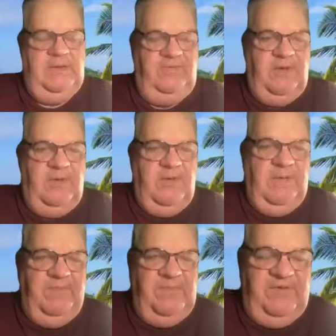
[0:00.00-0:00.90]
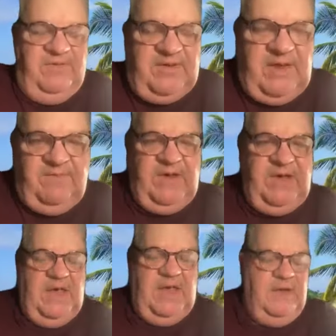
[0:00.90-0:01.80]
So this is Keith
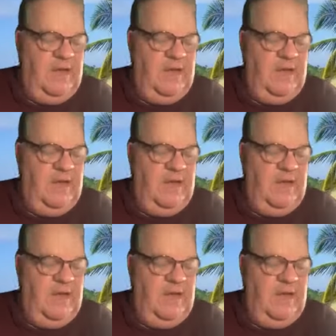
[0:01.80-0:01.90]
again.